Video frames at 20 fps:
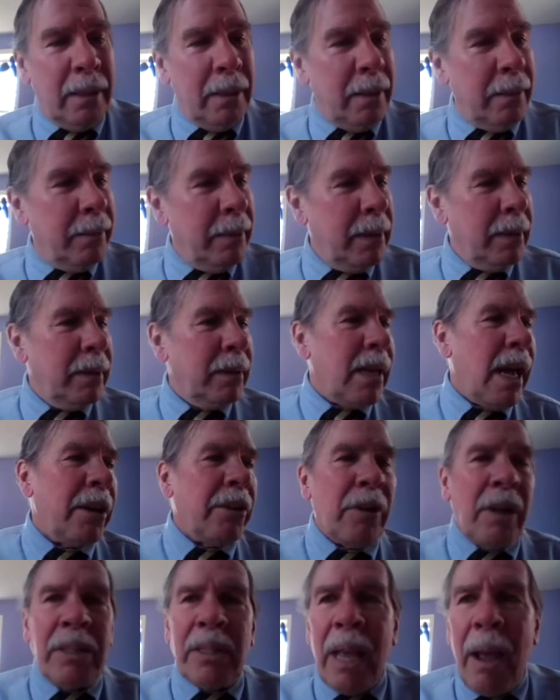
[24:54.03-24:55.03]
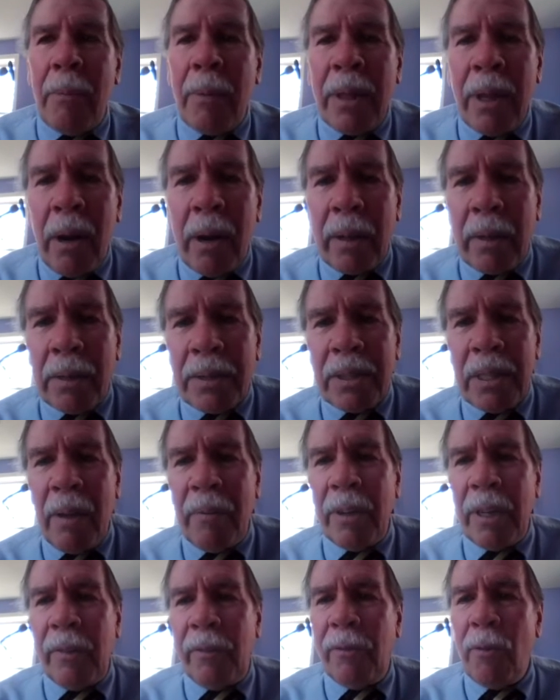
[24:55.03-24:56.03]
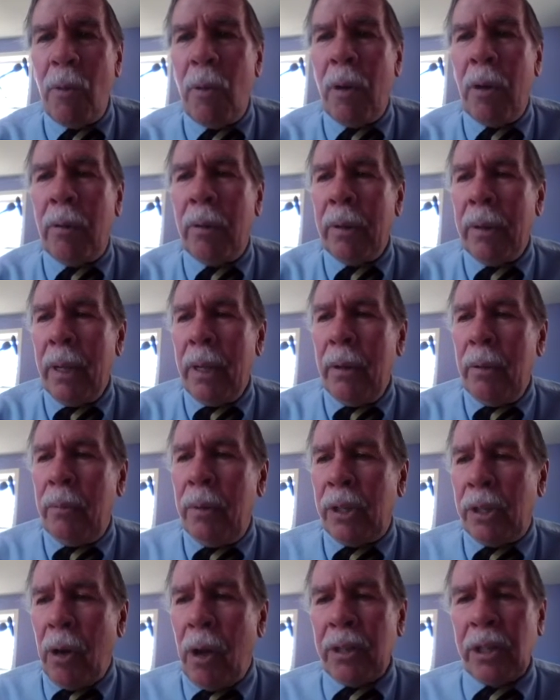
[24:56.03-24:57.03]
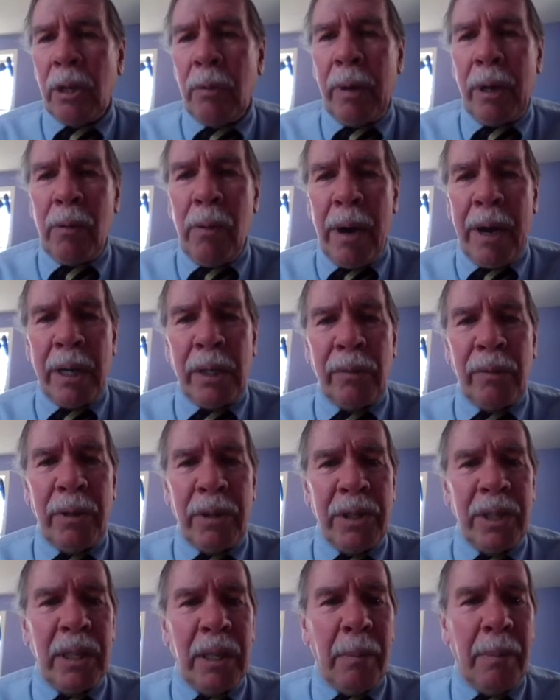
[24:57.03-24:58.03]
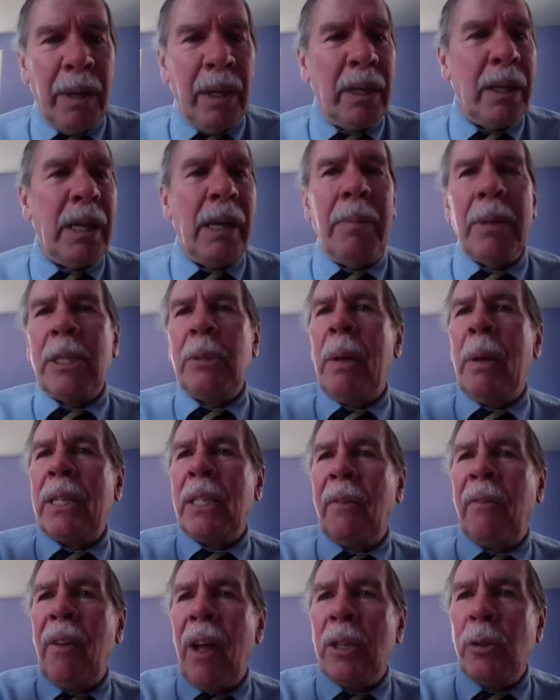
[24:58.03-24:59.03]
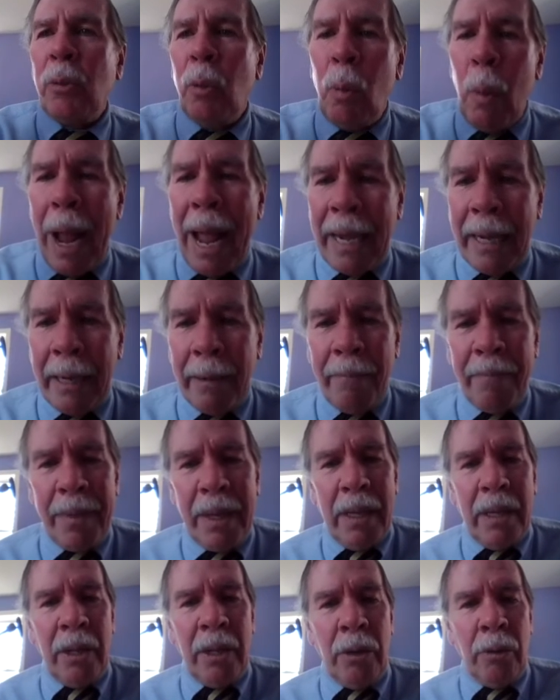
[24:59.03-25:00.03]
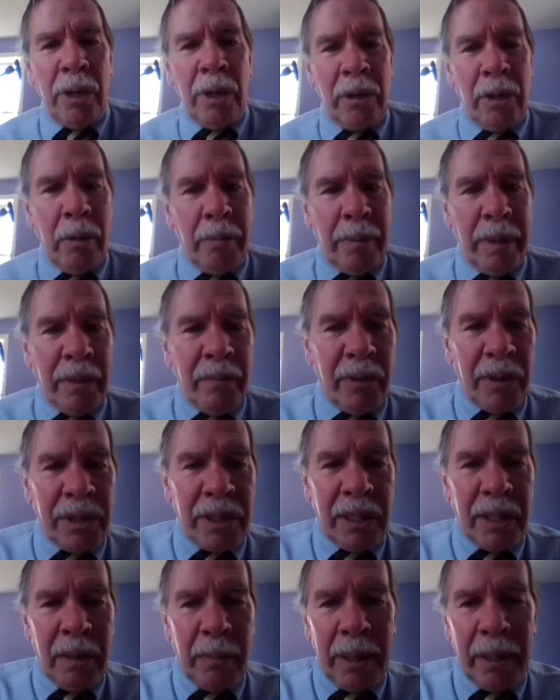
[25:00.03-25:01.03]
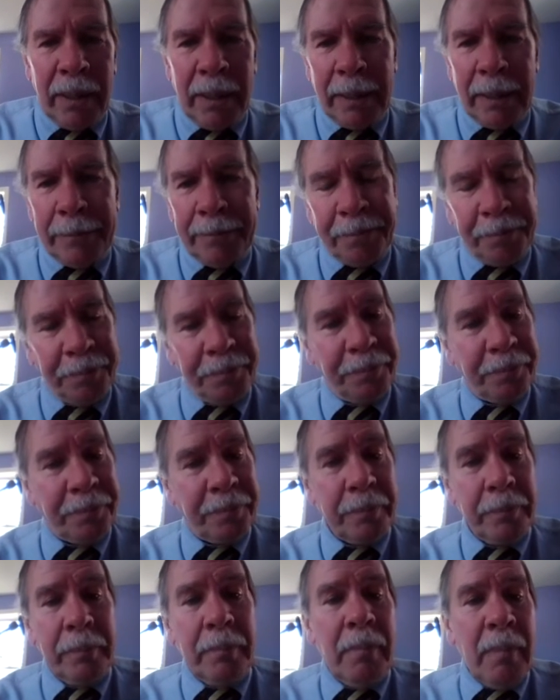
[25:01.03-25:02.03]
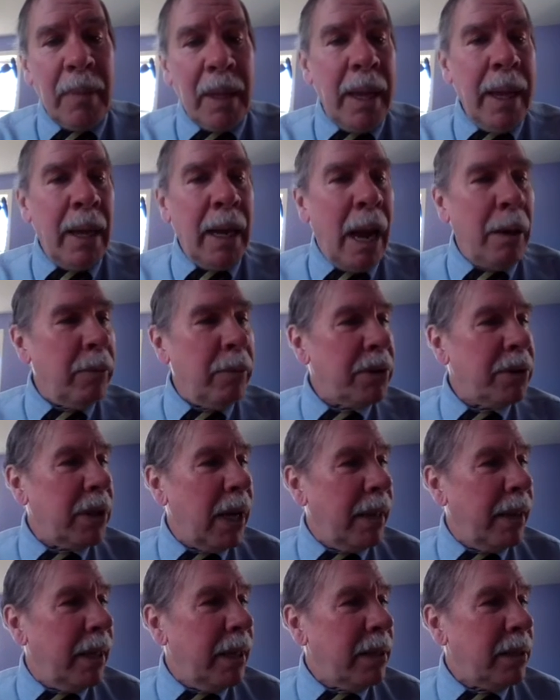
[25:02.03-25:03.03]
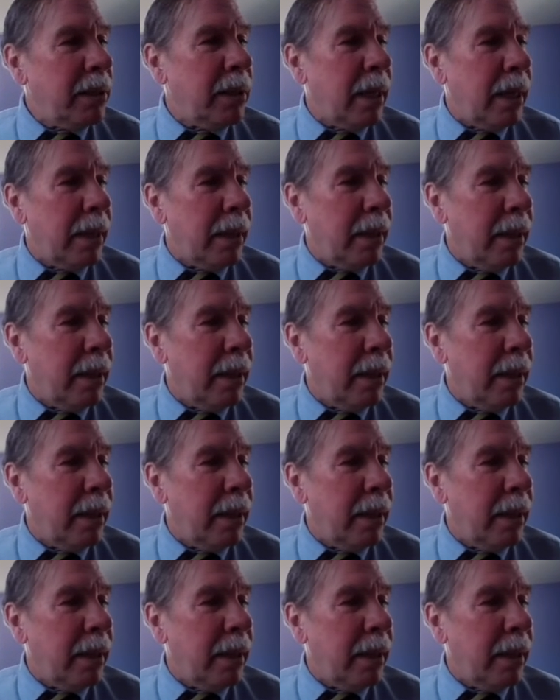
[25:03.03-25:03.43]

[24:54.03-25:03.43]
not. Contrast that with Article 74, which also requires foreseeability but specifies when you determine foreseeability. And I will say this,